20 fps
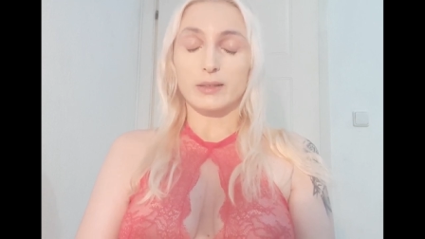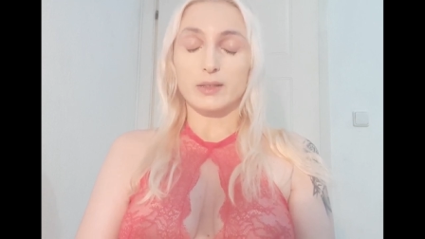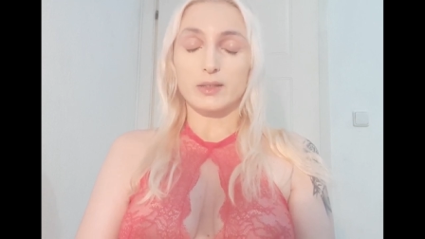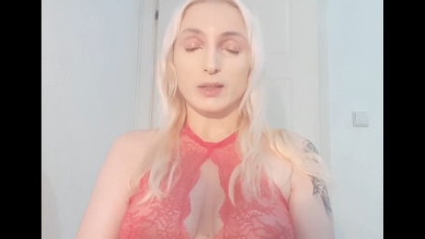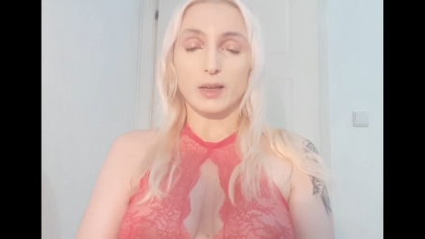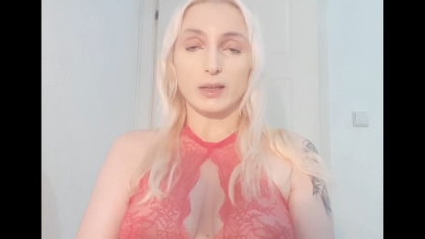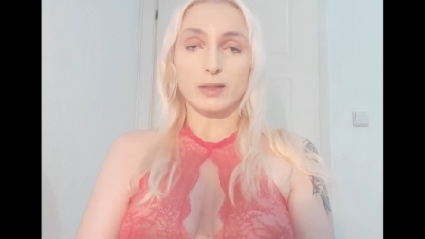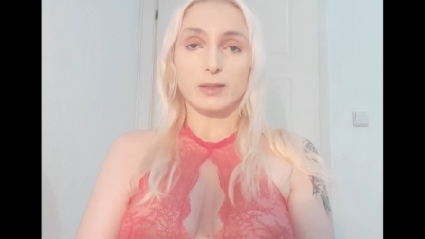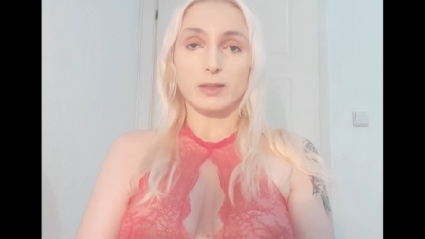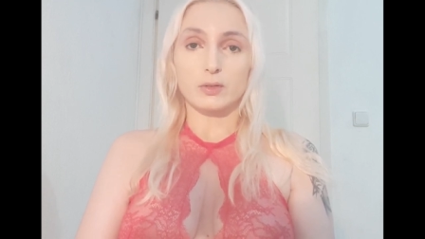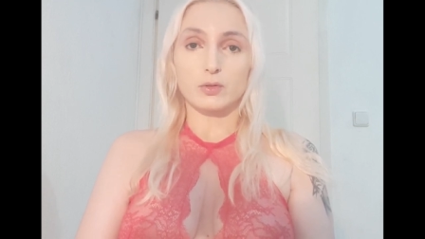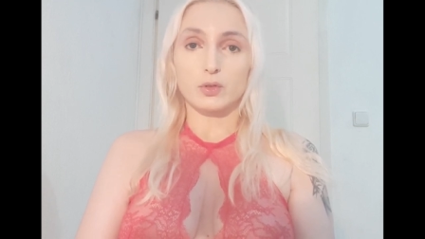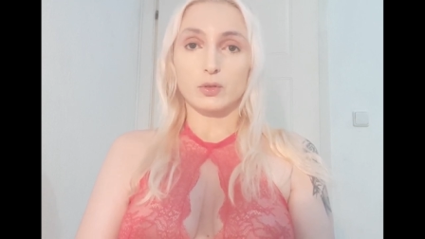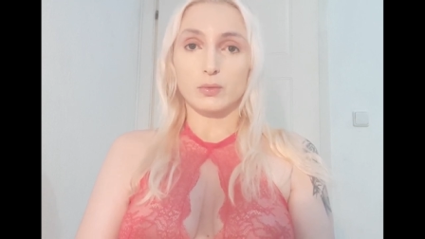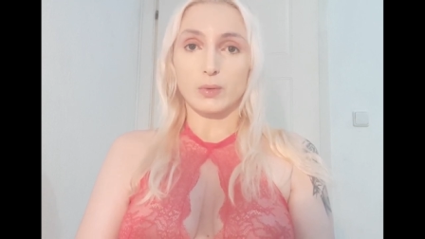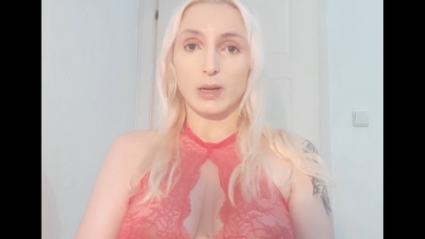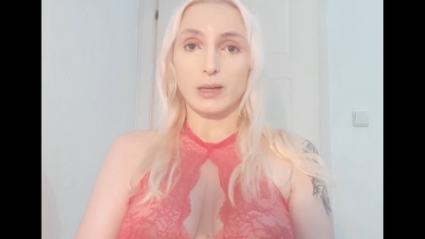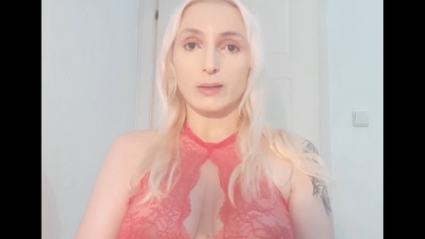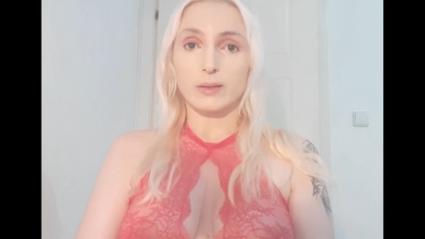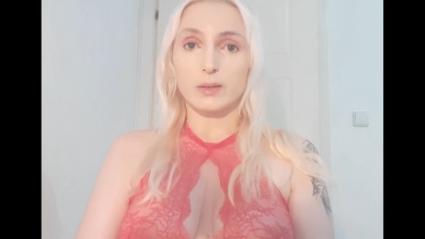decided to
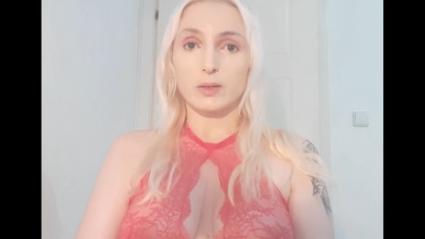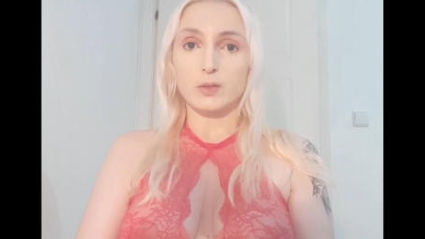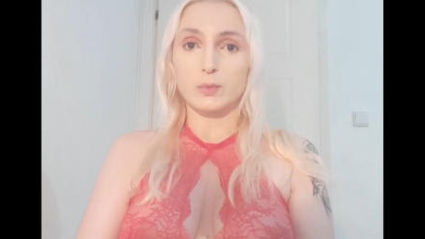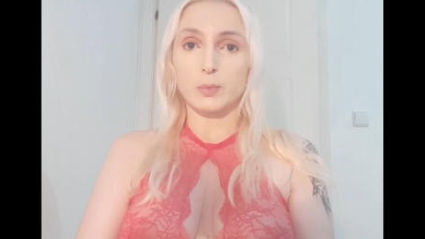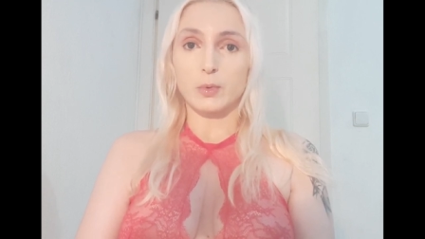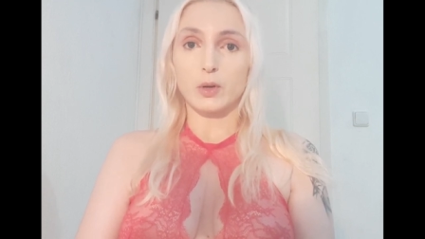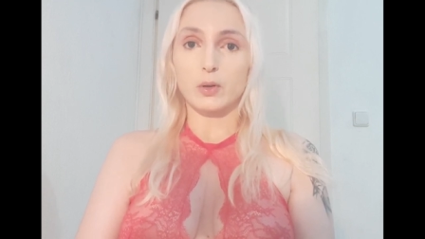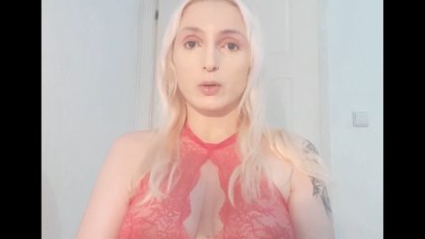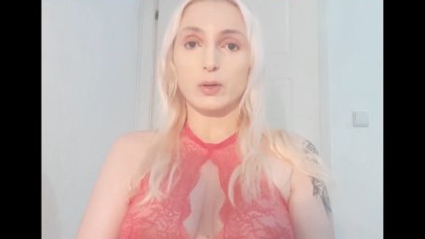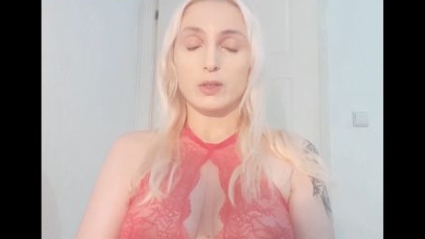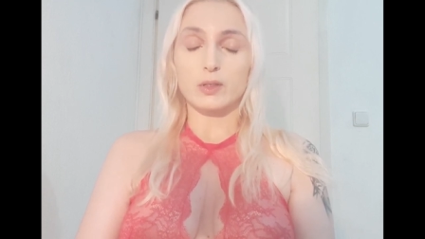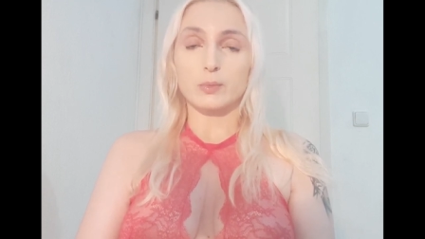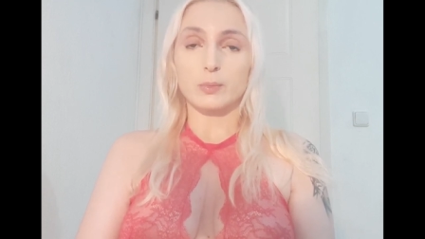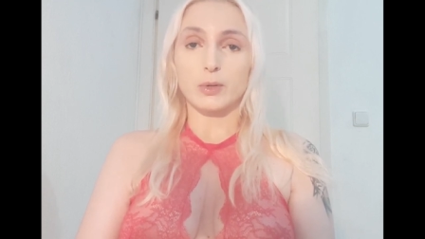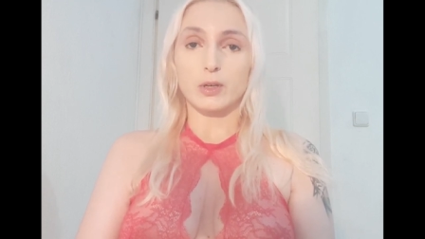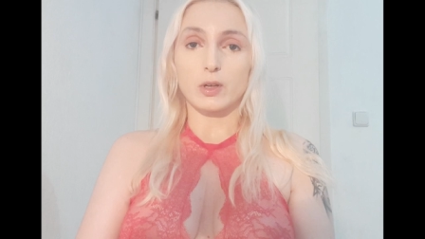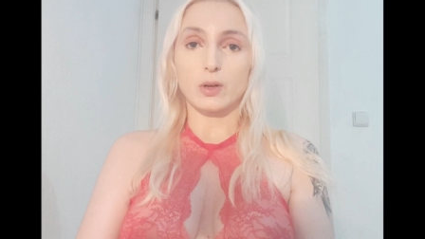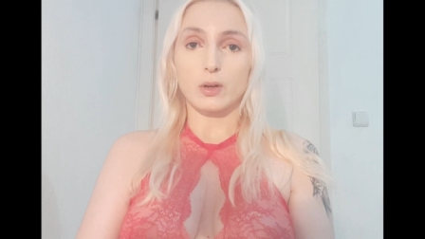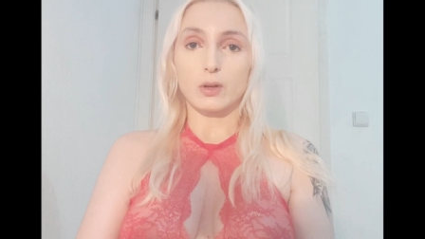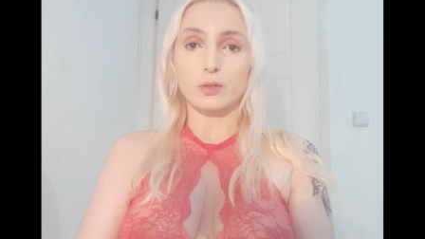write this book is
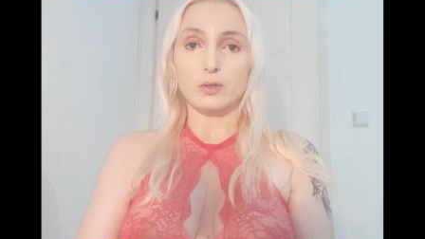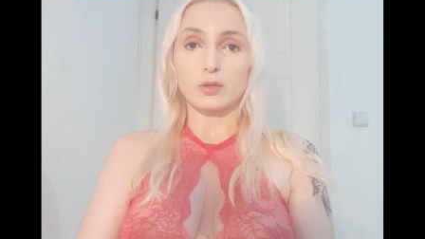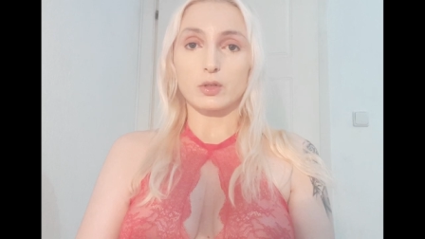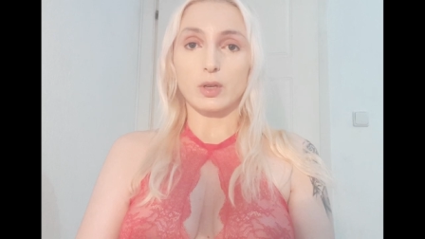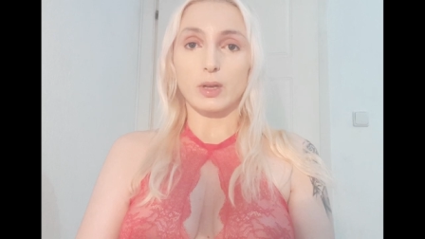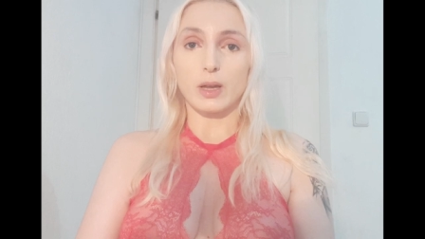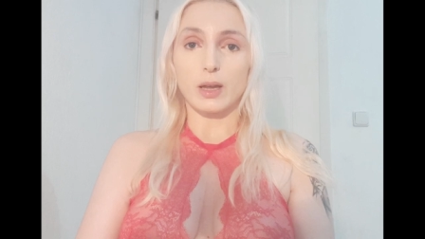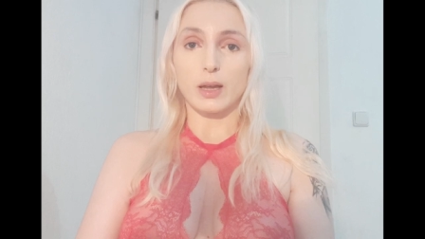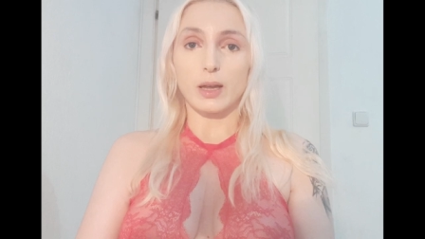because